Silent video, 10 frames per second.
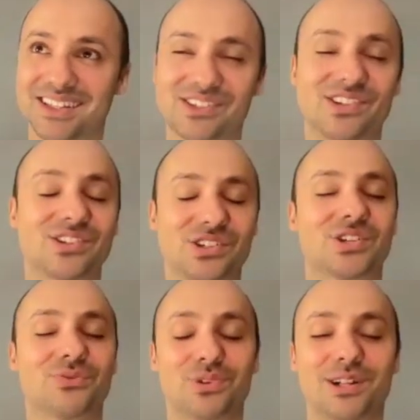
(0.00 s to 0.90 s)
a
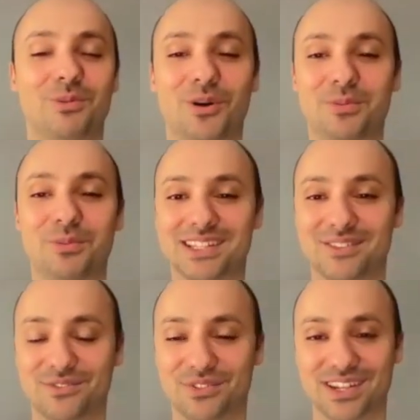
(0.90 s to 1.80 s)
surreal moment
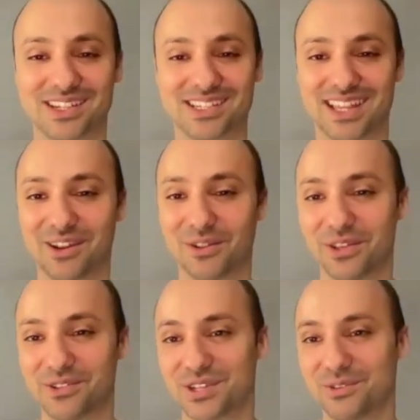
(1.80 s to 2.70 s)
because not
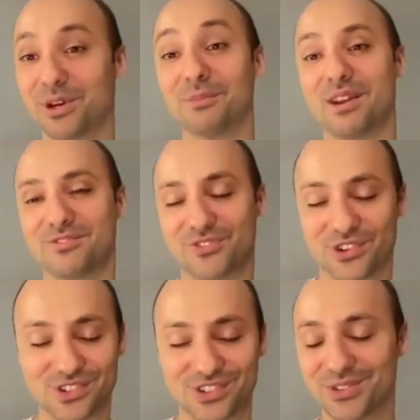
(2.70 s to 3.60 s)
only was it one of my
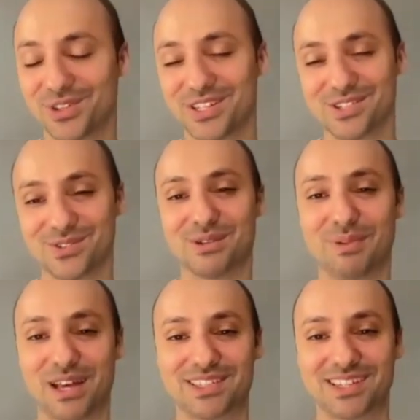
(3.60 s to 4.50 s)
first students who's
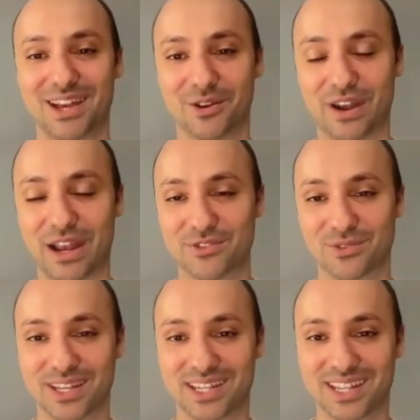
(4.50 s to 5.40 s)
about to now
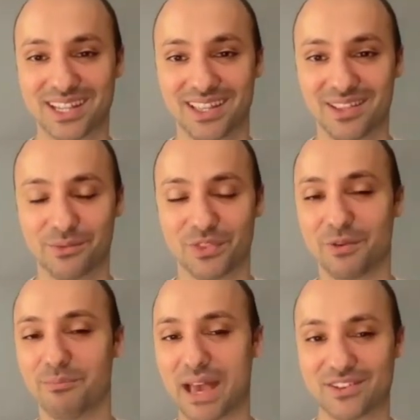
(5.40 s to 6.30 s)
graduate with
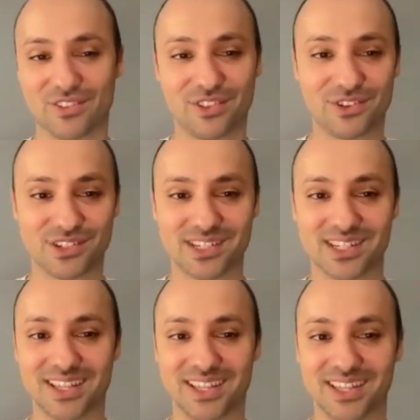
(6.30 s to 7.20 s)
the
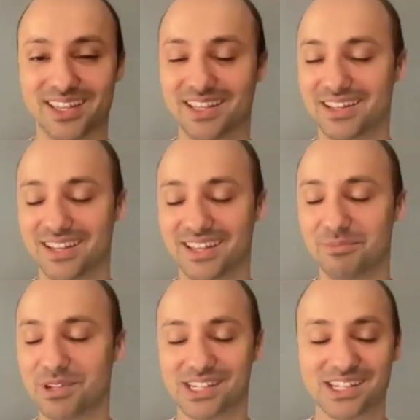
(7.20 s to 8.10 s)
bachelor's
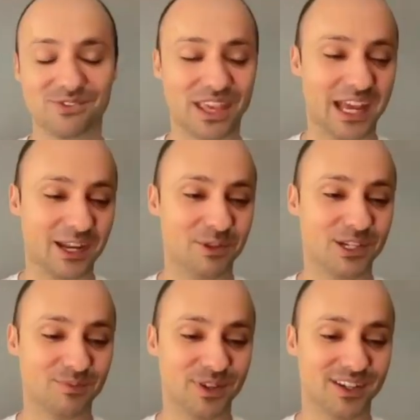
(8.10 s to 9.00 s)
in business of
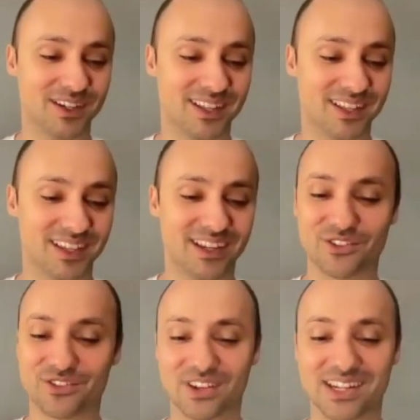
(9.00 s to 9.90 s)
cannabis, but
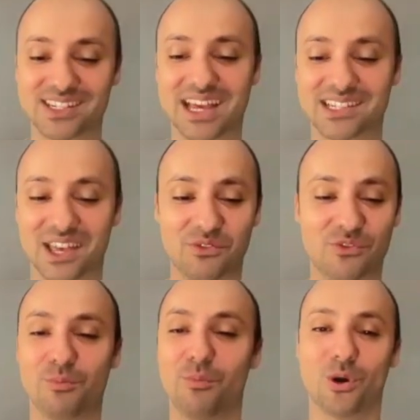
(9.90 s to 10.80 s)
here she is asking
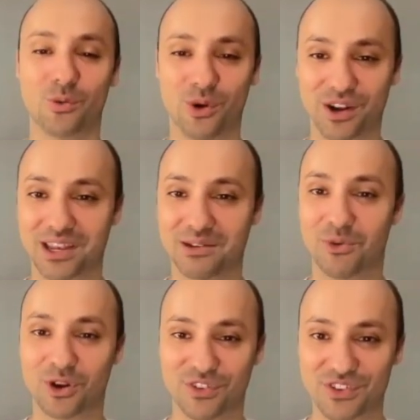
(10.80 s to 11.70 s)
for more work and
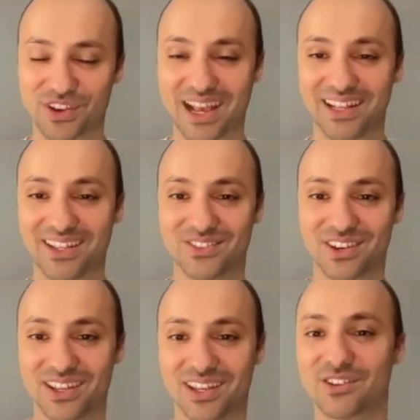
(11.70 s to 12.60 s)
more of a
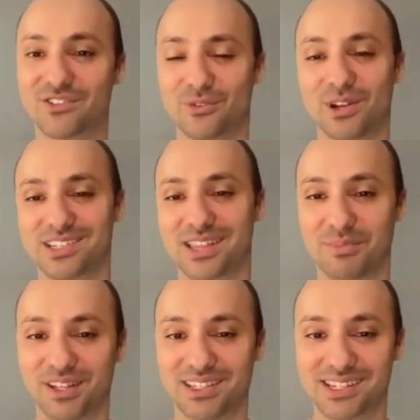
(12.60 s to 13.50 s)
challenge because she wants to
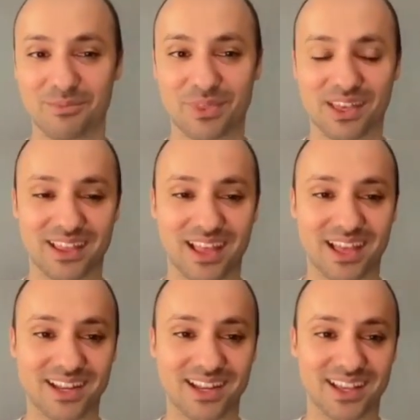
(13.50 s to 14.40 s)
build something
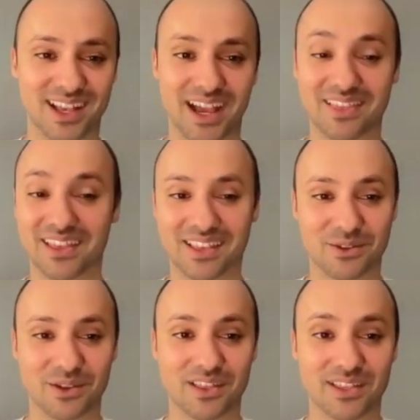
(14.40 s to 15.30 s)
that I think
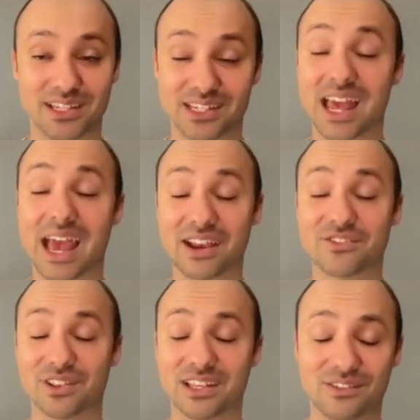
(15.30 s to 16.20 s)
is
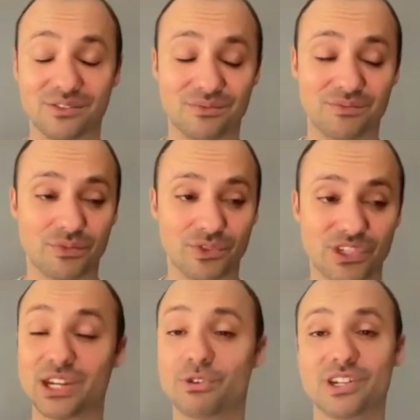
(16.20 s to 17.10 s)
actually
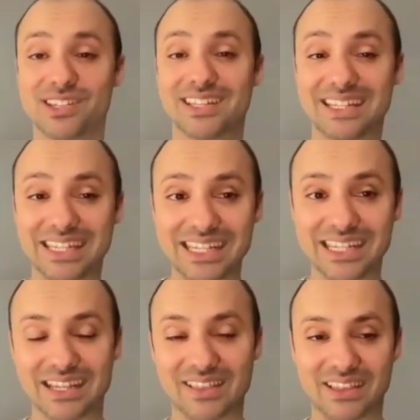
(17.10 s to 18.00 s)
seriously
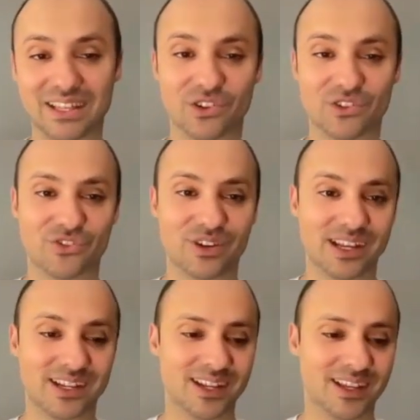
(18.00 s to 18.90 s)
needed in the industry.
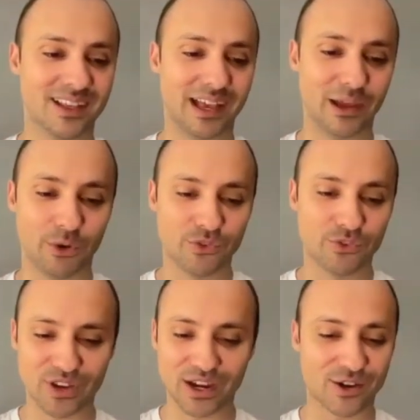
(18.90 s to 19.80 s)
And I won't
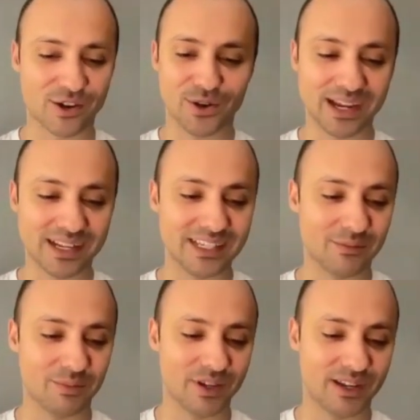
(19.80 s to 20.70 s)
share her
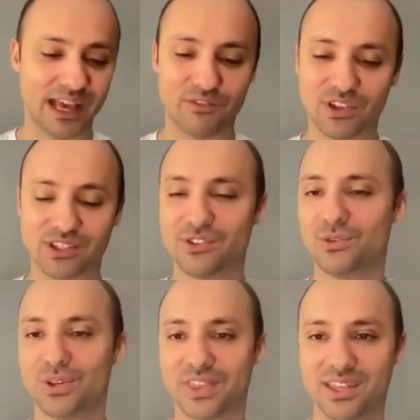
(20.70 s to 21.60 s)
idea, but having to
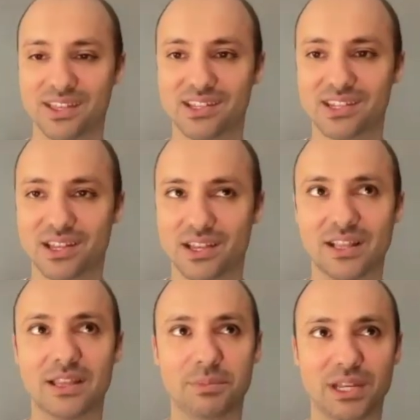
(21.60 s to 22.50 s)
do with
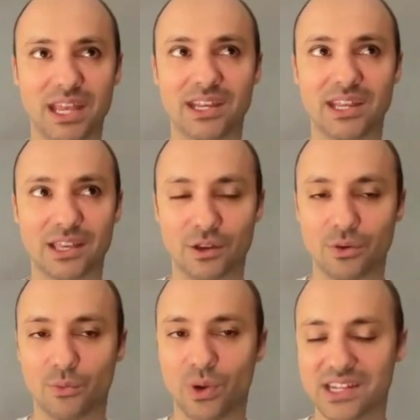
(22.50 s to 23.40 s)

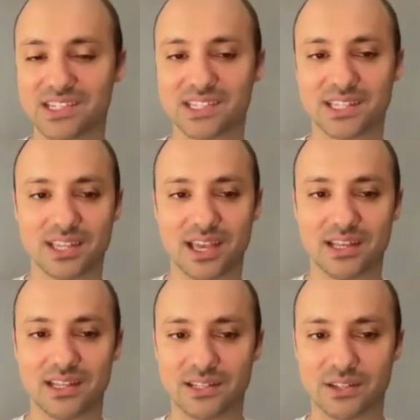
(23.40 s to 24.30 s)
eliminating waste
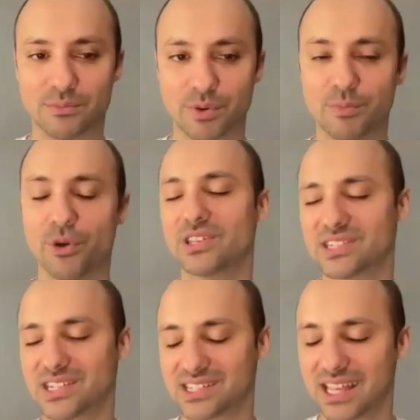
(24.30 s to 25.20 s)
and promoting
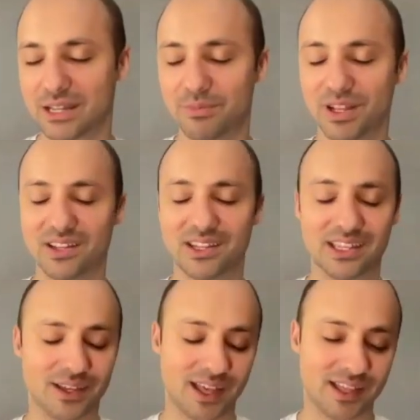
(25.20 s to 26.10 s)

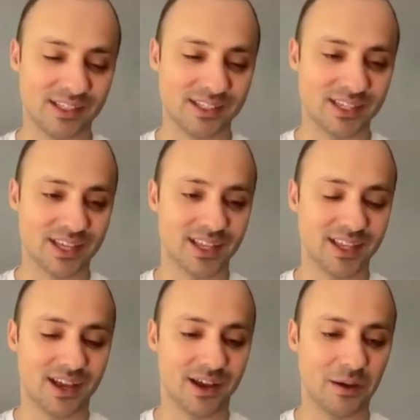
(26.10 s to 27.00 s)
sustainability and
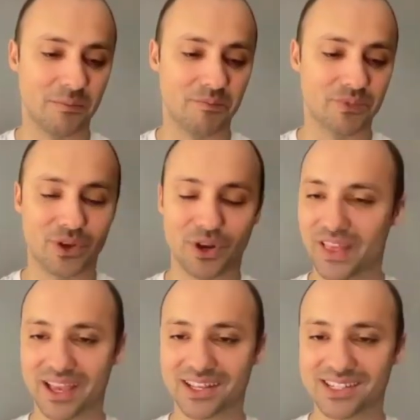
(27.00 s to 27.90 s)
all
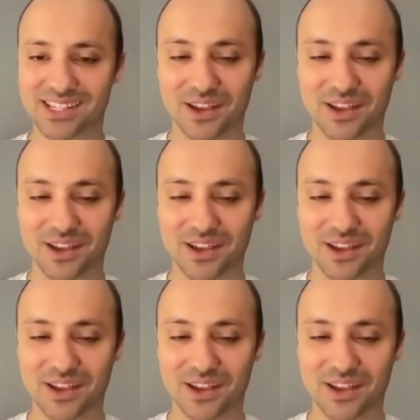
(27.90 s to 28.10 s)
that good